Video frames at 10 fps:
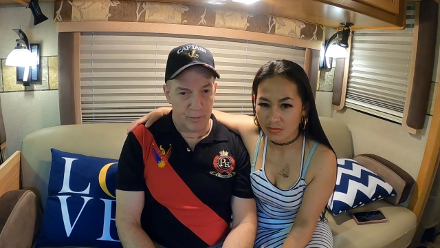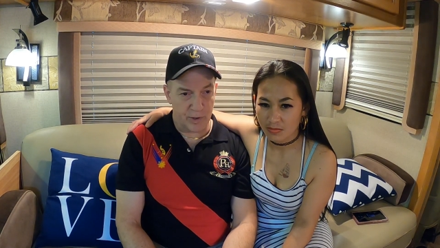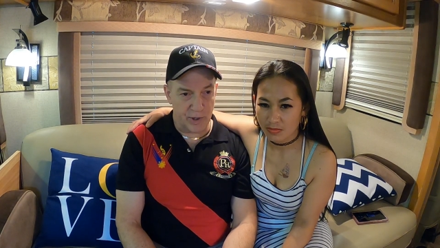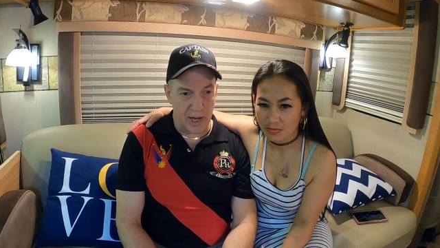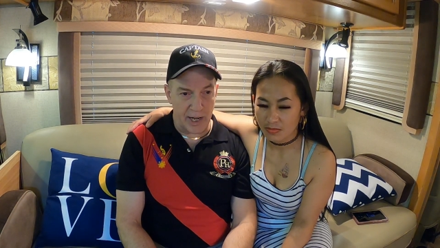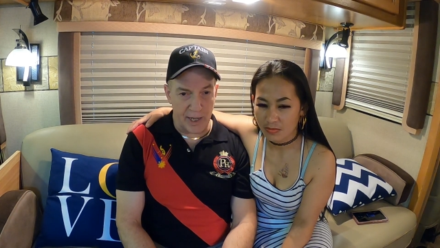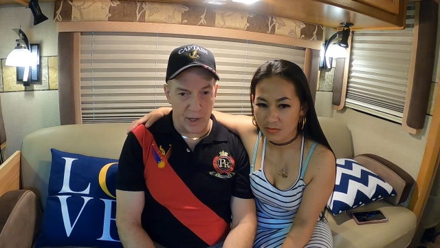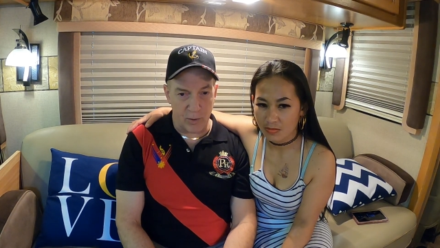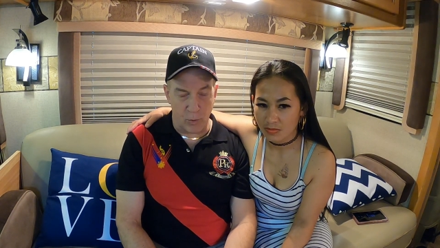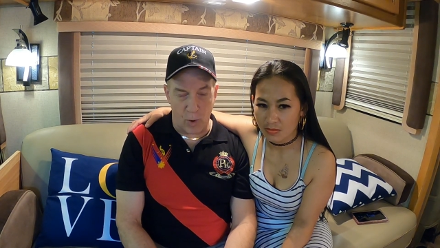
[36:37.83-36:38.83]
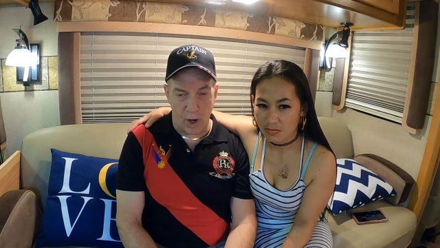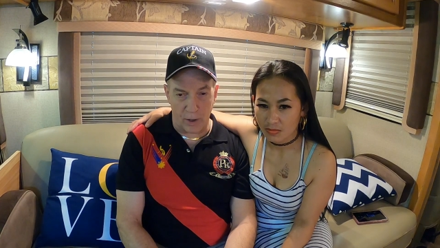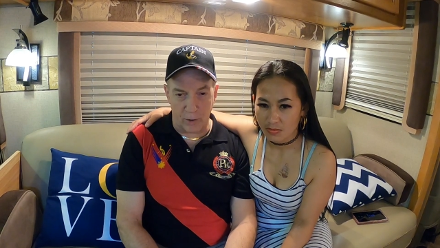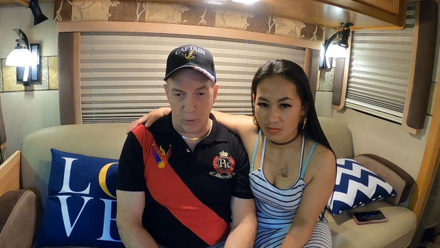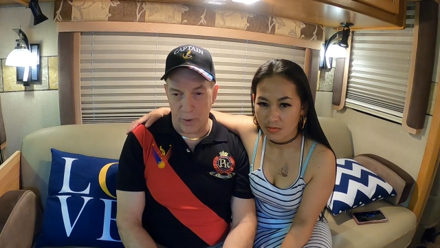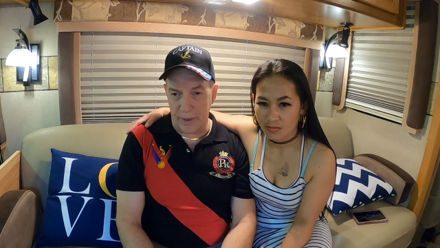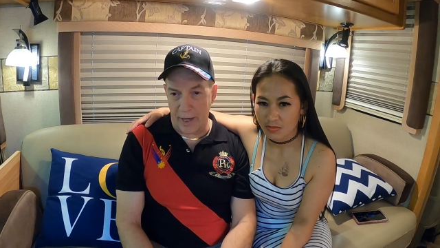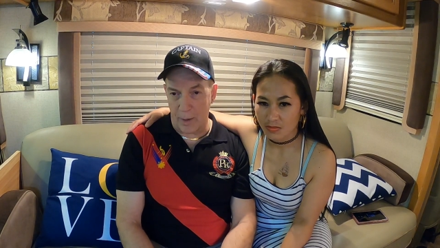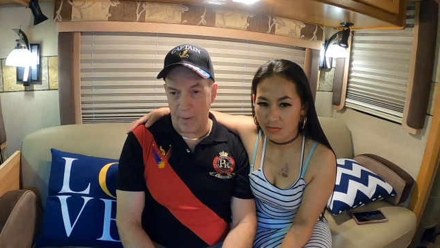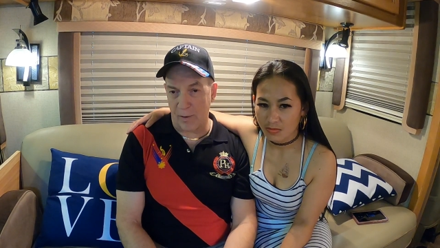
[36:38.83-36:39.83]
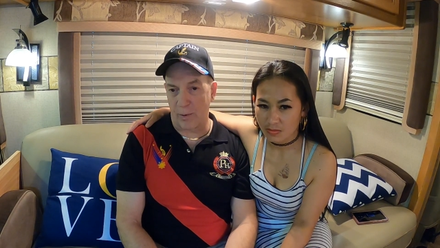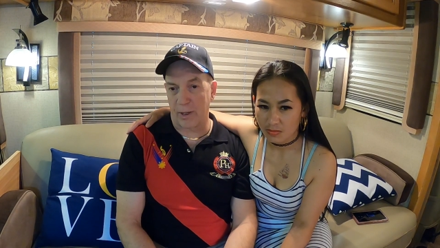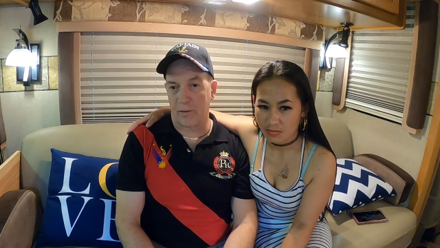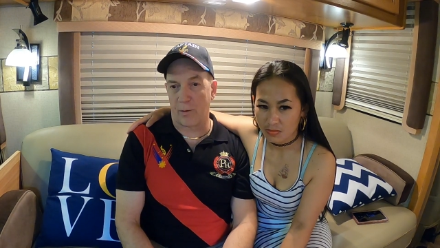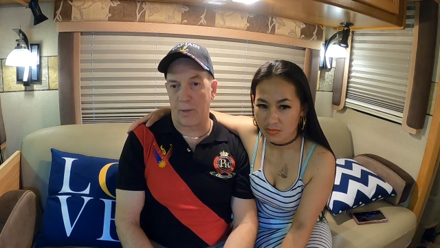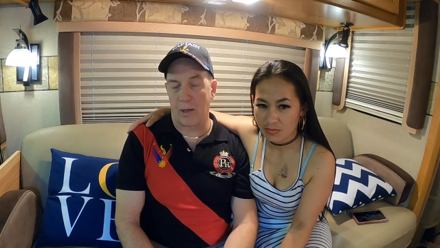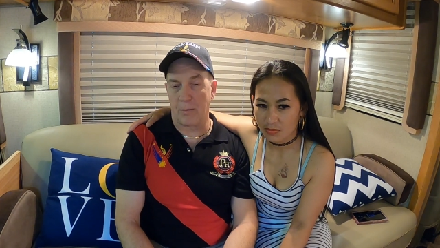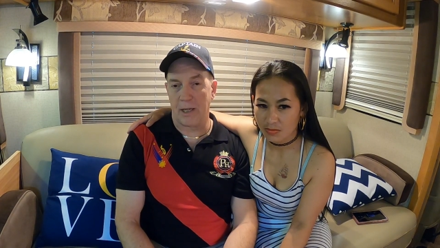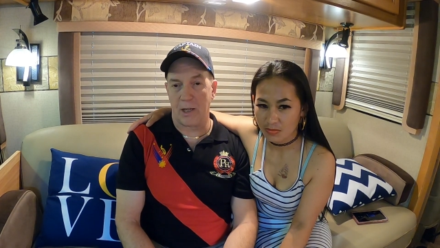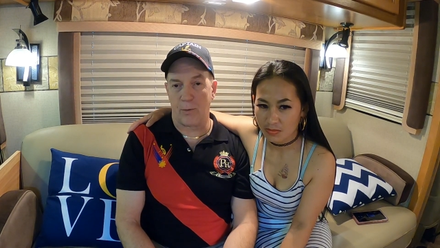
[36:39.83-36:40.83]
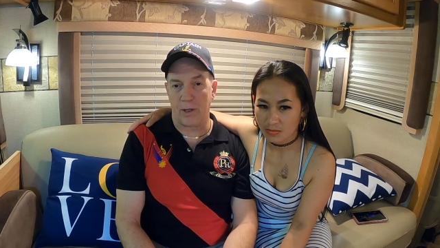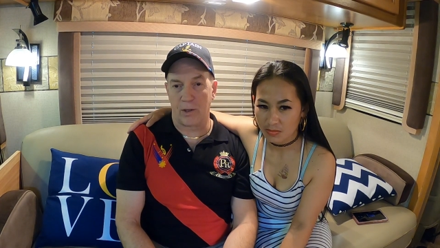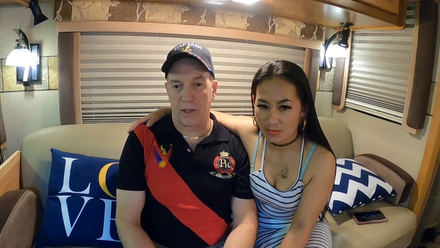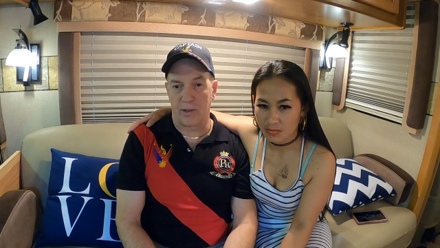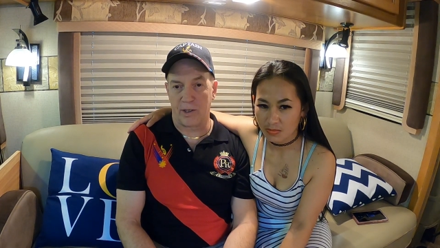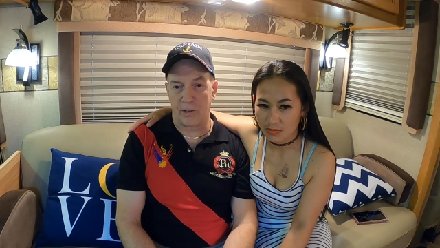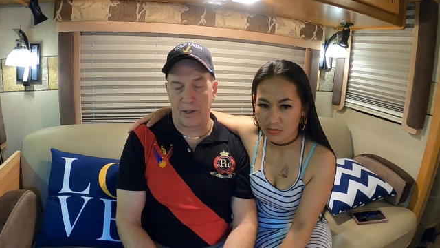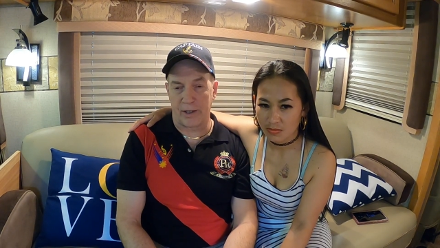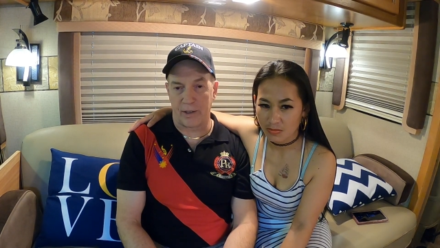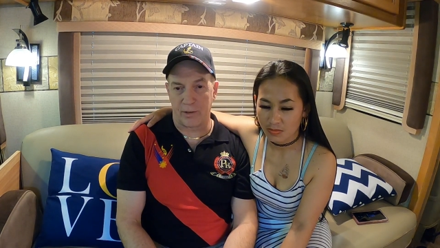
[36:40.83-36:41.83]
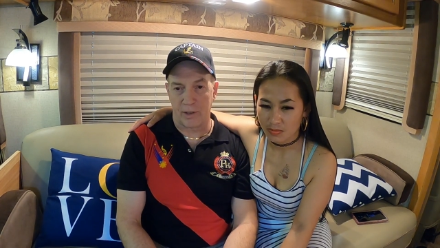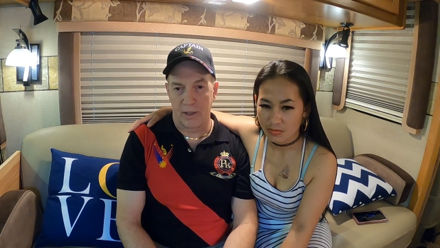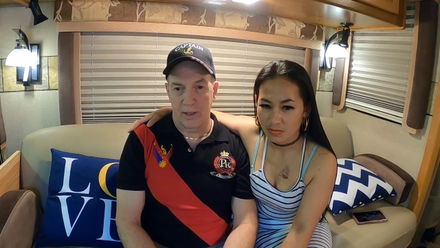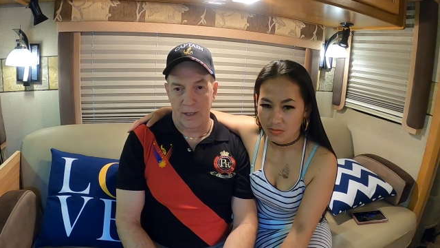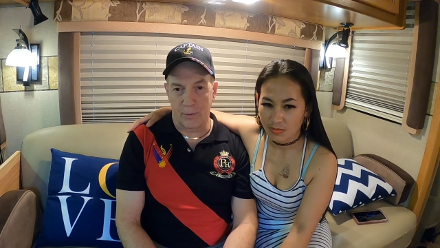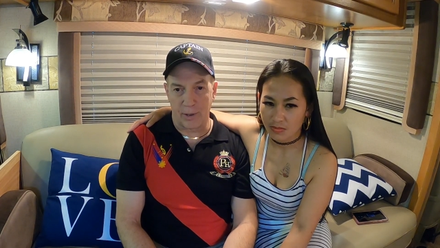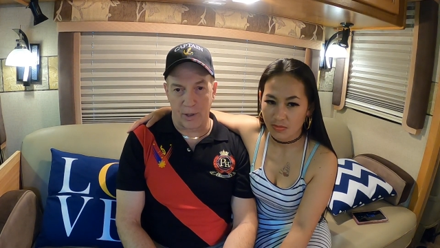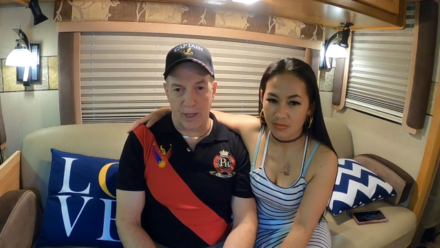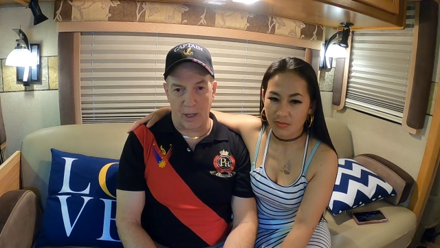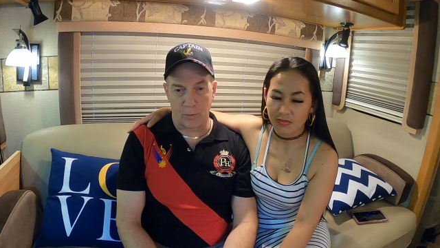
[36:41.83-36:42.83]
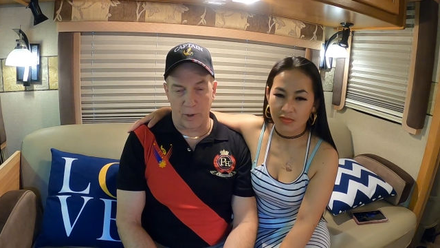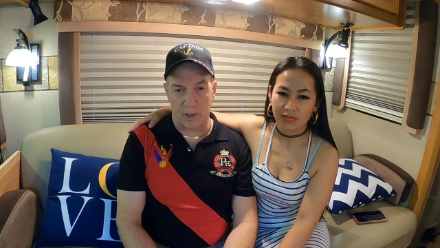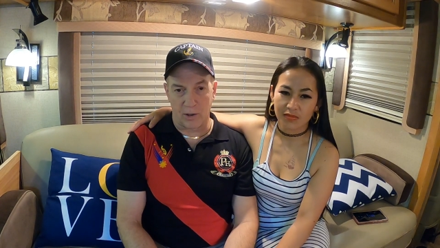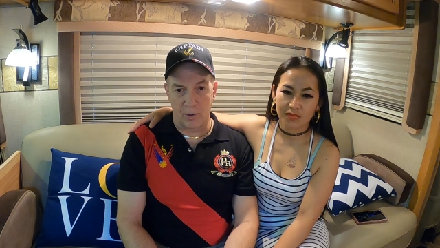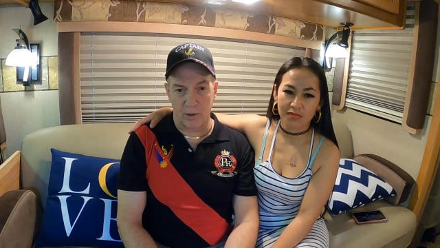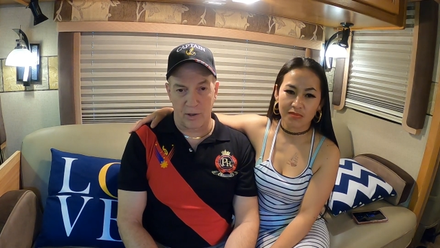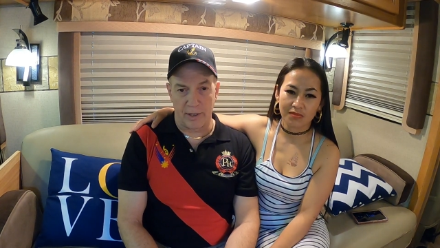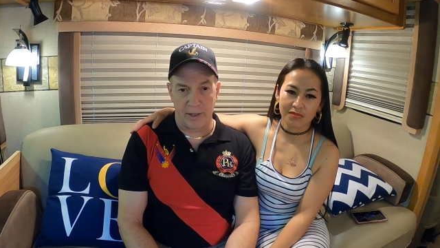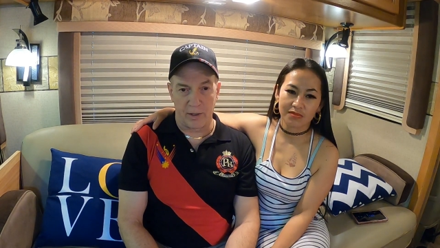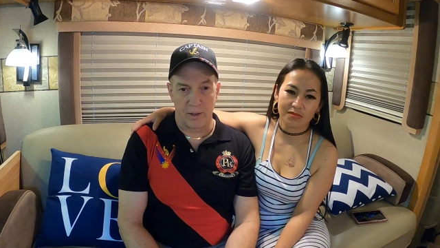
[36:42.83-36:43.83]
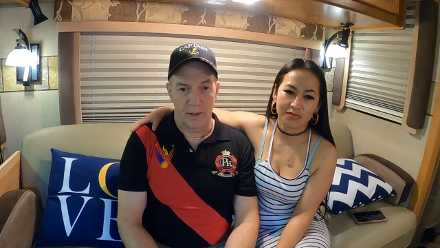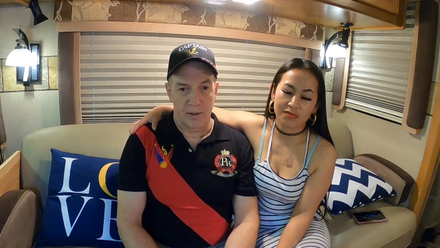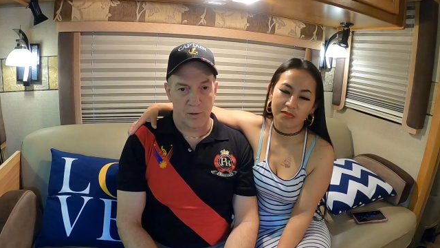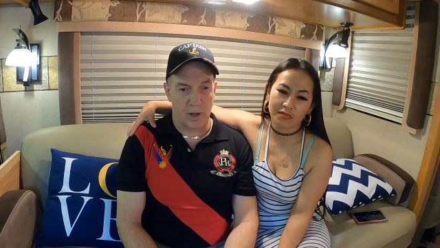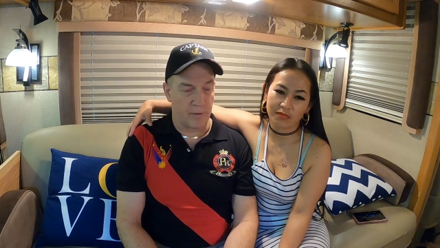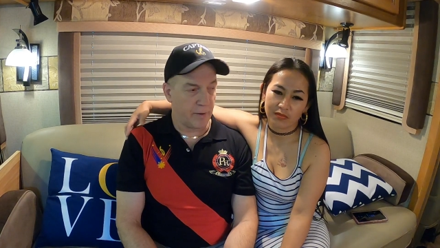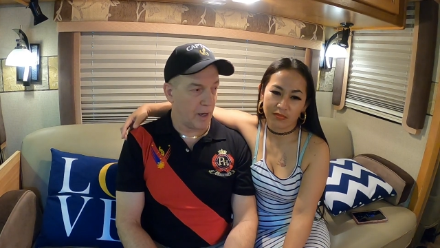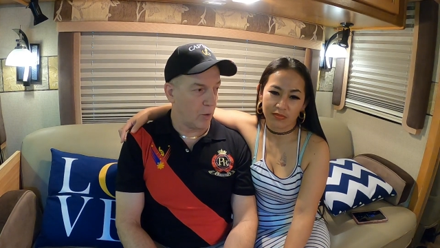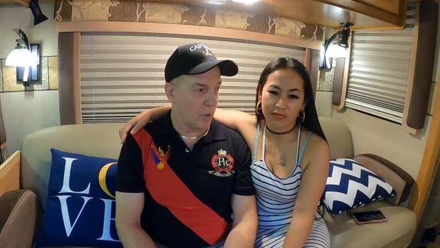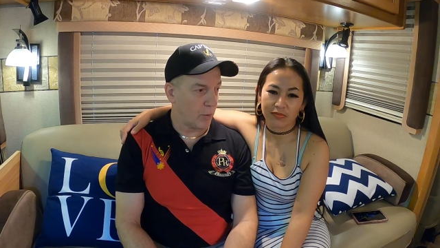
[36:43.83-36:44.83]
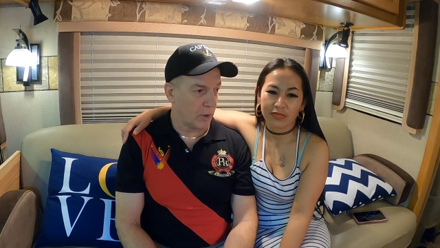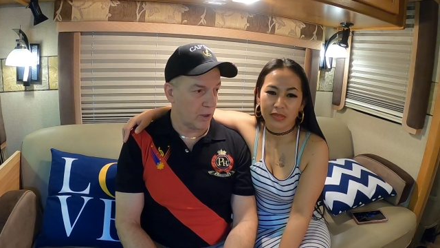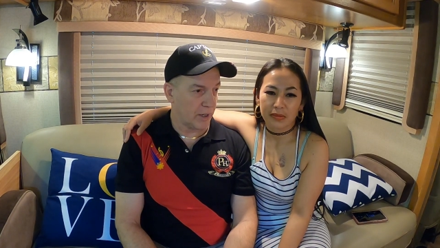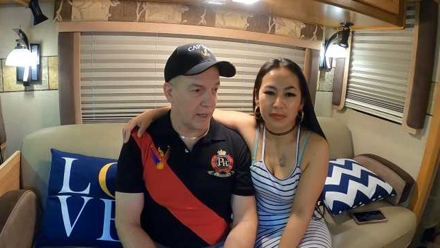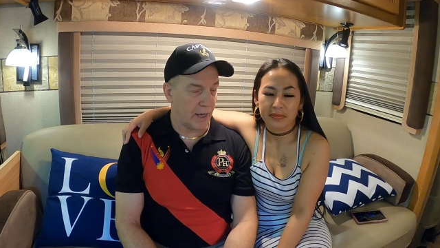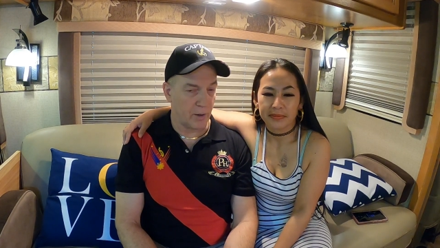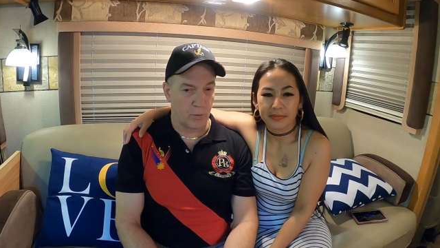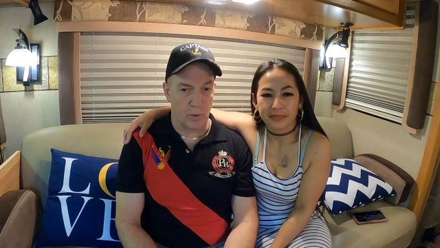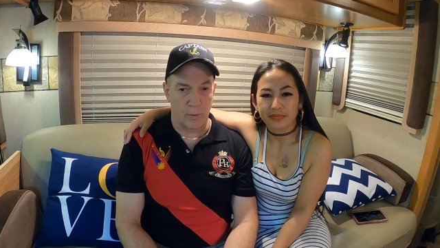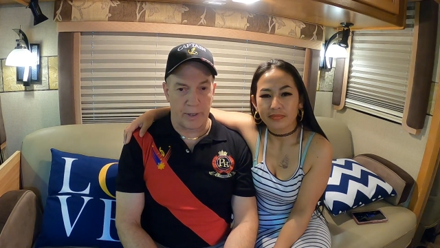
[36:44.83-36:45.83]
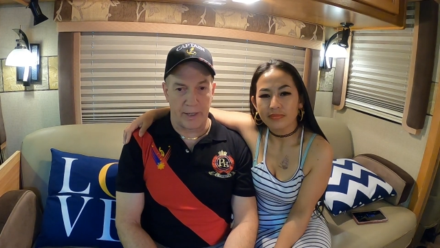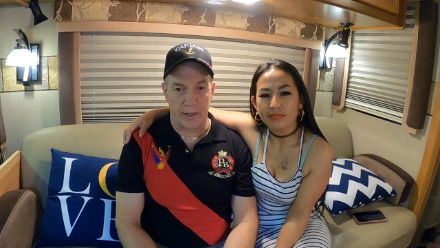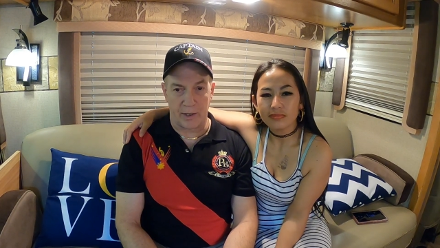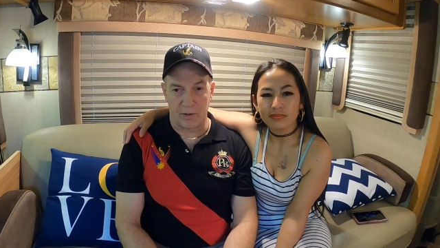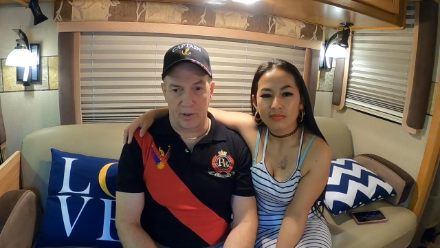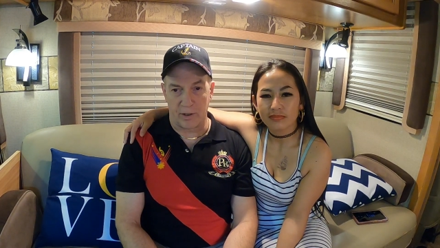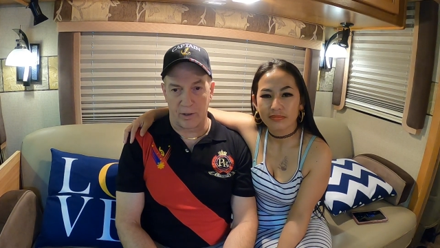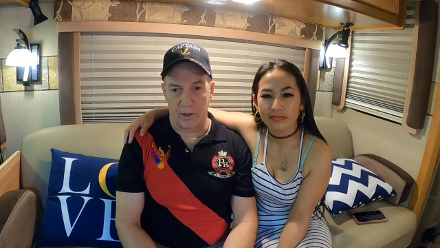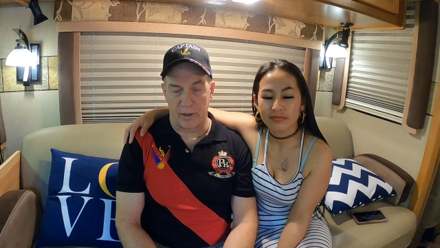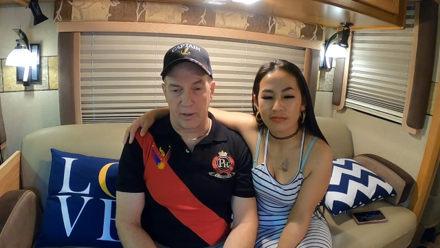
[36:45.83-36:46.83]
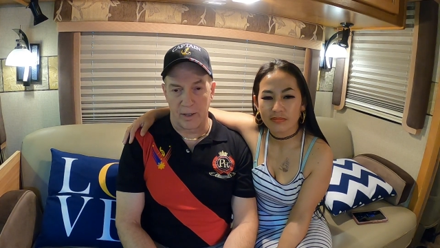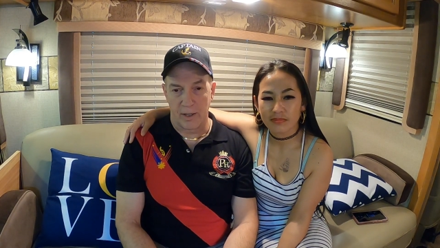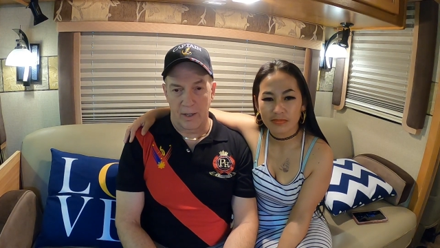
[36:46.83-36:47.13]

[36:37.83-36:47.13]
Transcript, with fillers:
Speaker 1: staining, water, wood damage, whatever it may be, we look at these areas and we look at them really closely and try to figure out what we're looking at and what we need to consider and